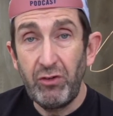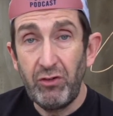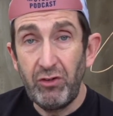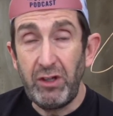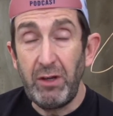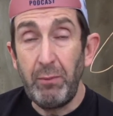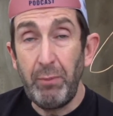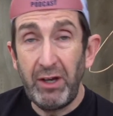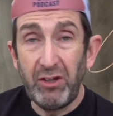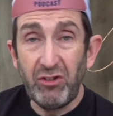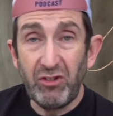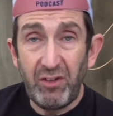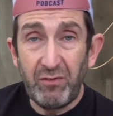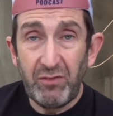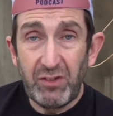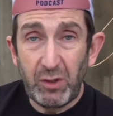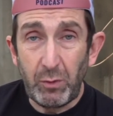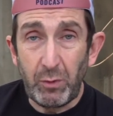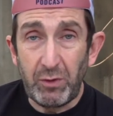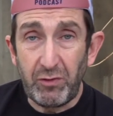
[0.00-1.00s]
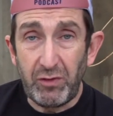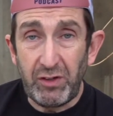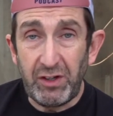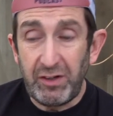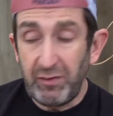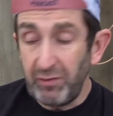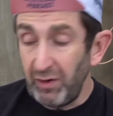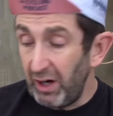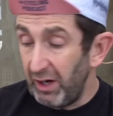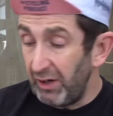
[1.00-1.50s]
So you pay 70 quid for your
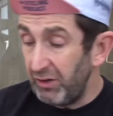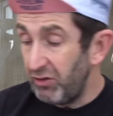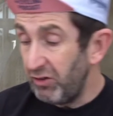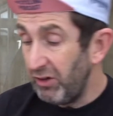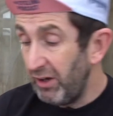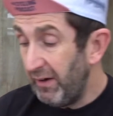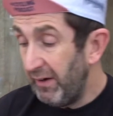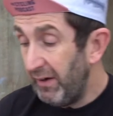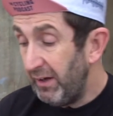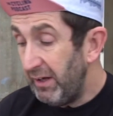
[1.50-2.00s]
device,